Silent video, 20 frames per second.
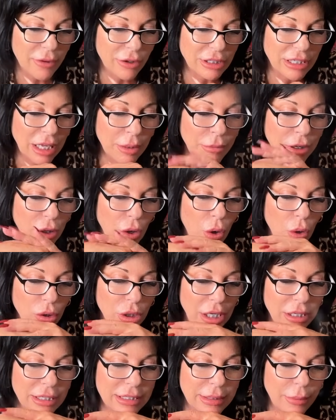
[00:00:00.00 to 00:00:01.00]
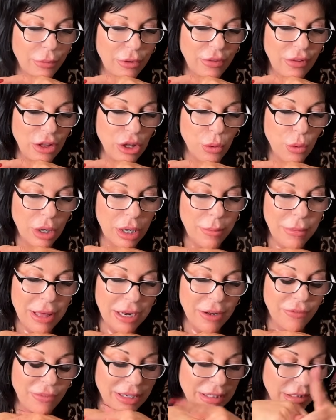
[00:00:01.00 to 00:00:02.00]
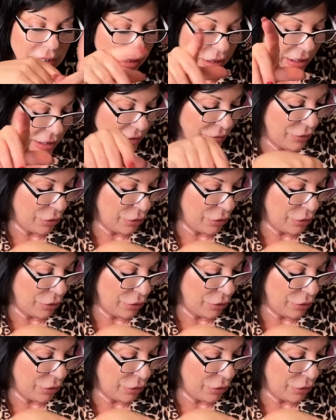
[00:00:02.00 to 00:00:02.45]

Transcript: They're telling me to hold on to something that you want to manifest in the next